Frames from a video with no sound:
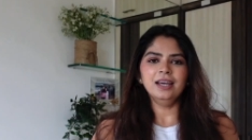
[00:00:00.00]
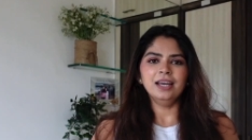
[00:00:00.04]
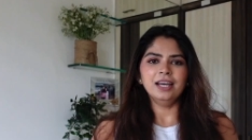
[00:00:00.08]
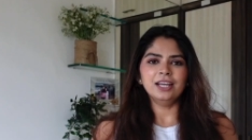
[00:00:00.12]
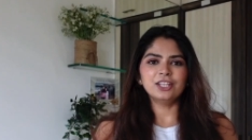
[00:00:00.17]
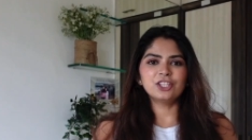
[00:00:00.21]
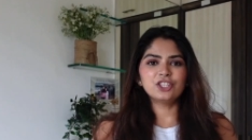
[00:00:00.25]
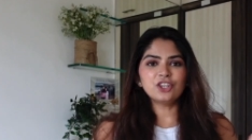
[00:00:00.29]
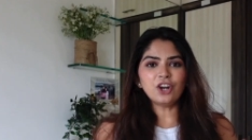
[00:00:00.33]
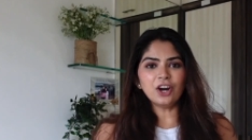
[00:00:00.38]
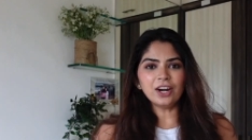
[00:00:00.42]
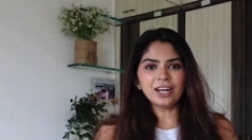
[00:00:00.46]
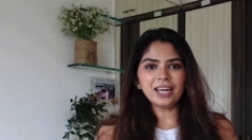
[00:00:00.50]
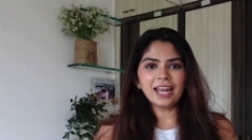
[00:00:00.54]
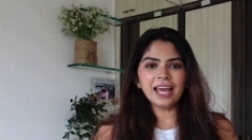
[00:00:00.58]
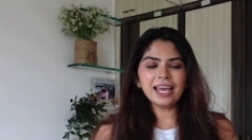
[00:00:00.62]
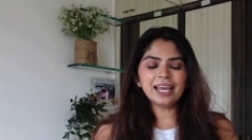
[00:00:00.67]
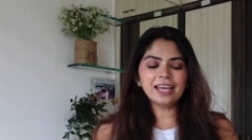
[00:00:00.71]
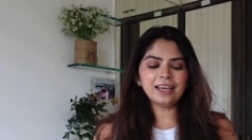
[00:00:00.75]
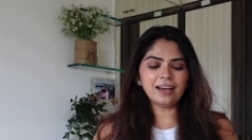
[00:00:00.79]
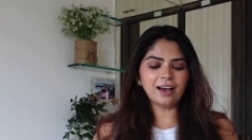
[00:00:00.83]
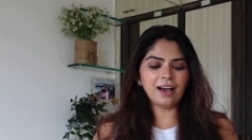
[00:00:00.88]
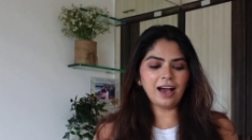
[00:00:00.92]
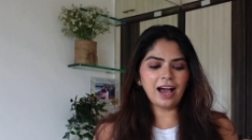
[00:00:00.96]
It's not
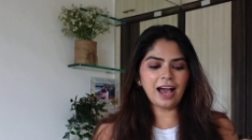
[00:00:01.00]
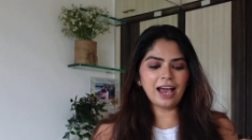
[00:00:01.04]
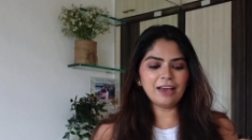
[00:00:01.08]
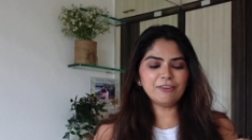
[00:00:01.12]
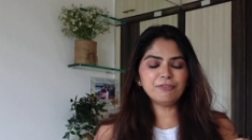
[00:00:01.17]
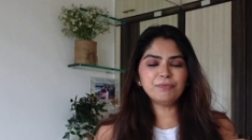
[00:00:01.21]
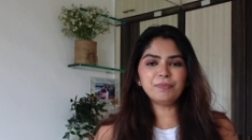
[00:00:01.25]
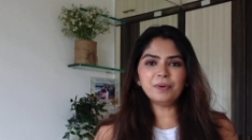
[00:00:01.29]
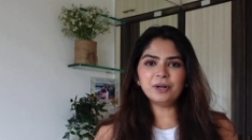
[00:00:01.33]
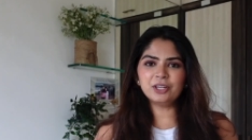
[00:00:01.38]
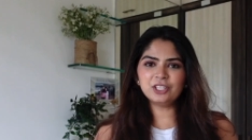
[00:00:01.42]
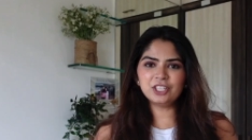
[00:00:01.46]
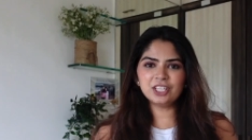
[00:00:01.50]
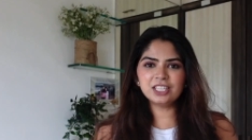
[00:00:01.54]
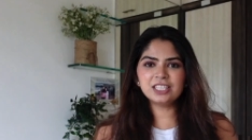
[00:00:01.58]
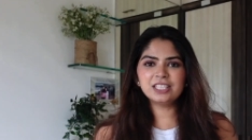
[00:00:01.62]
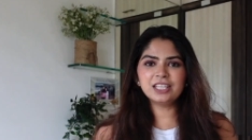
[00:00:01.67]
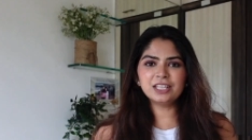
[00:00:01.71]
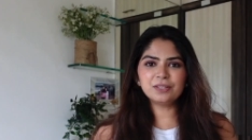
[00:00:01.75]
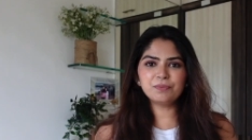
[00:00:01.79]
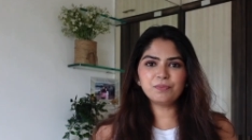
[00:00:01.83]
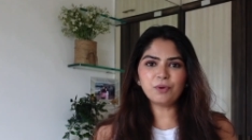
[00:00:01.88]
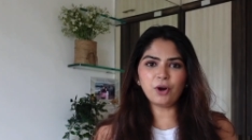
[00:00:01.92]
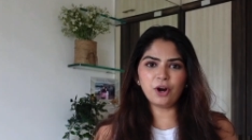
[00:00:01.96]
like I've purchased
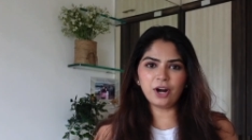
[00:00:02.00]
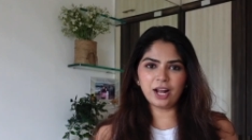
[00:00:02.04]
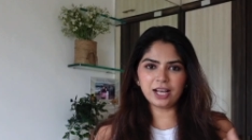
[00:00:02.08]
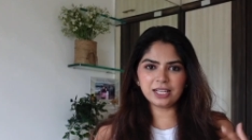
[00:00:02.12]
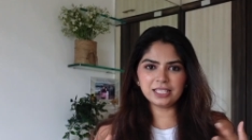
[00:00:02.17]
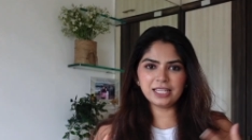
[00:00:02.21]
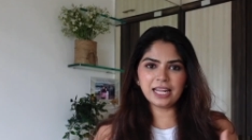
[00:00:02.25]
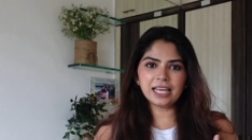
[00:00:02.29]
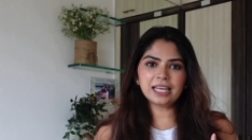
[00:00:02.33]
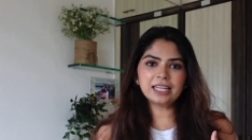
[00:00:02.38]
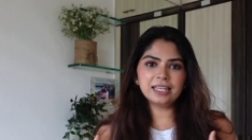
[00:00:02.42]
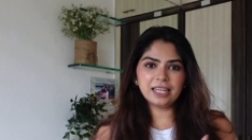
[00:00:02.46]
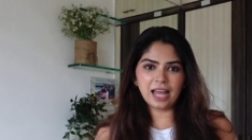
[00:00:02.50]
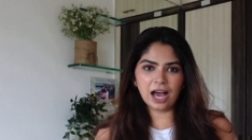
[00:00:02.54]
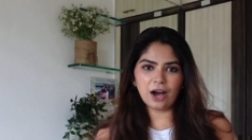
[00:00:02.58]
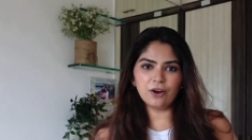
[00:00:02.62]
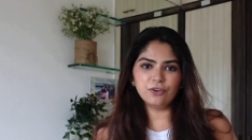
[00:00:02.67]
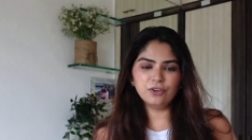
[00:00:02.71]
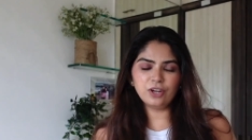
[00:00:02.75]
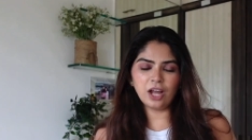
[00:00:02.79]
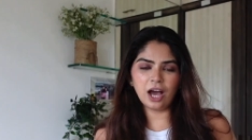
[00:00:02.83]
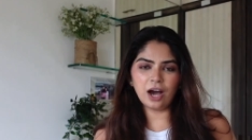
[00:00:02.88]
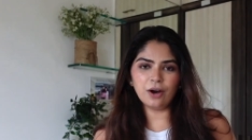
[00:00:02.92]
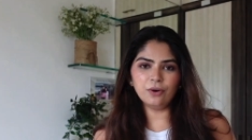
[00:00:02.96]
this product like
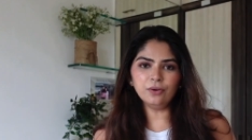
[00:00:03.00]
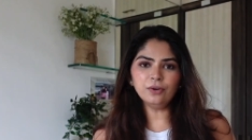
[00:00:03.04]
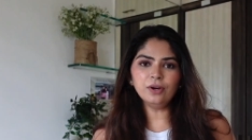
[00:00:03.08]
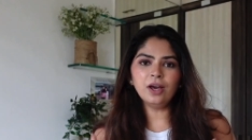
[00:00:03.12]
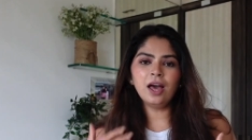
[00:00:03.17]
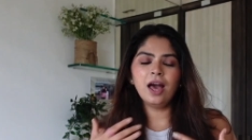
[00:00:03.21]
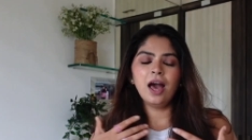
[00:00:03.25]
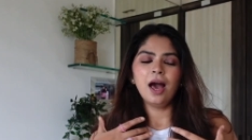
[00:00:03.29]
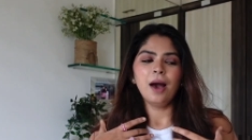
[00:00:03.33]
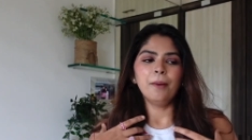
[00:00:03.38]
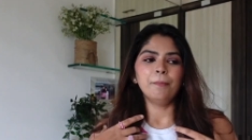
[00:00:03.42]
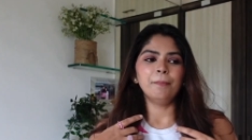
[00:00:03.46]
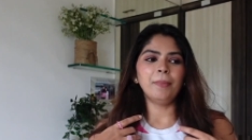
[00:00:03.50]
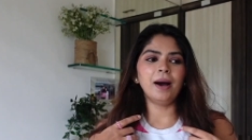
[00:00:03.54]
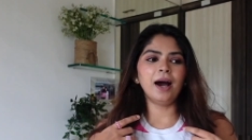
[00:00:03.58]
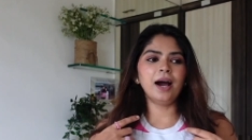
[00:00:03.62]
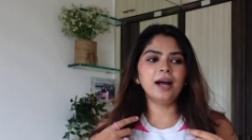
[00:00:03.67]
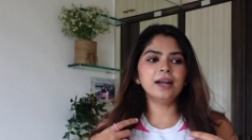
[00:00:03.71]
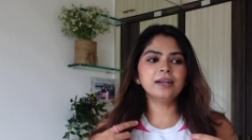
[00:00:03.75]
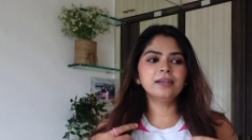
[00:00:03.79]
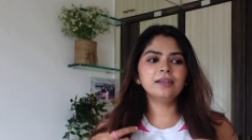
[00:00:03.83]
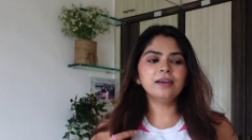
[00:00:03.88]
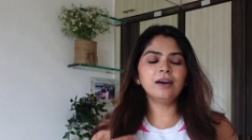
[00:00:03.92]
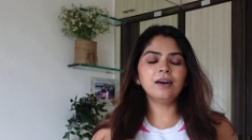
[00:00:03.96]
now,
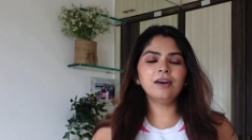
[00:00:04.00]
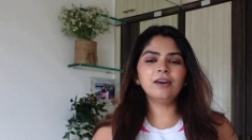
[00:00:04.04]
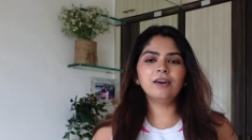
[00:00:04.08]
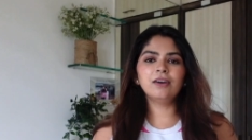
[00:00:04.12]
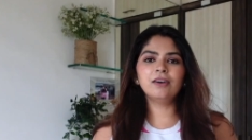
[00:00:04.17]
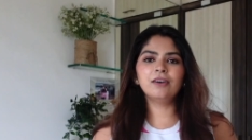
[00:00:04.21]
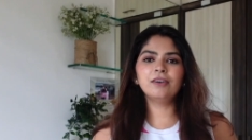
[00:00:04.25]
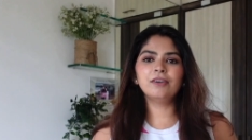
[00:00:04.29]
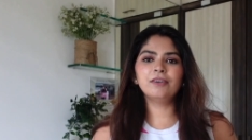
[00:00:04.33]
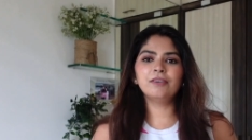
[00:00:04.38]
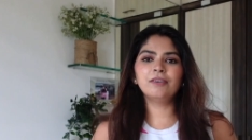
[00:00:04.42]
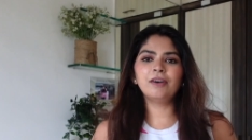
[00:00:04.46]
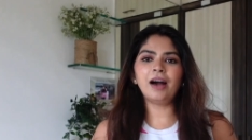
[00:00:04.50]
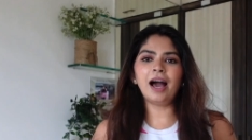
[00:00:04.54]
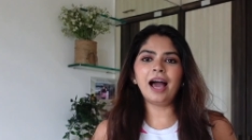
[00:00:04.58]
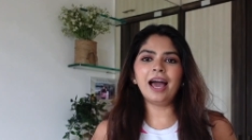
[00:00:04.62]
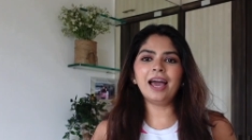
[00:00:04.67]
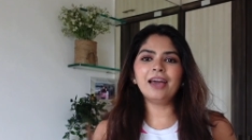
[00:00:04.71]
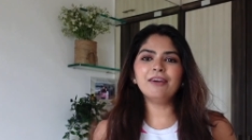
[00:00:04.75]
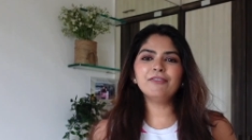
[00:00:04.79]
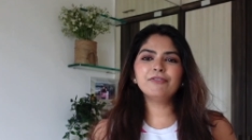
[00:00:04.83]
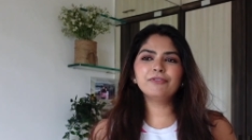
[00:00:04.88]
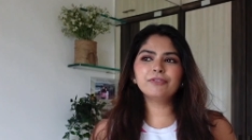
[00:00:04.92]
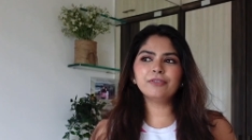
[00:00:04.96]
but
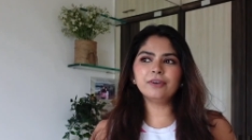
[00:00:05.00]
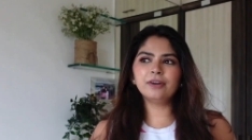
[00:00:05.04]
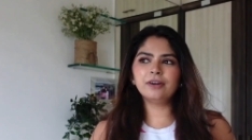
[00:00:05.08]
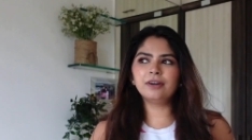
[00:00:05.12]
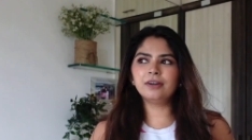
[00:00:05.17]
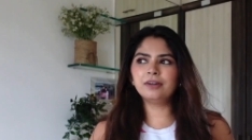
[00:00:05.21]
I've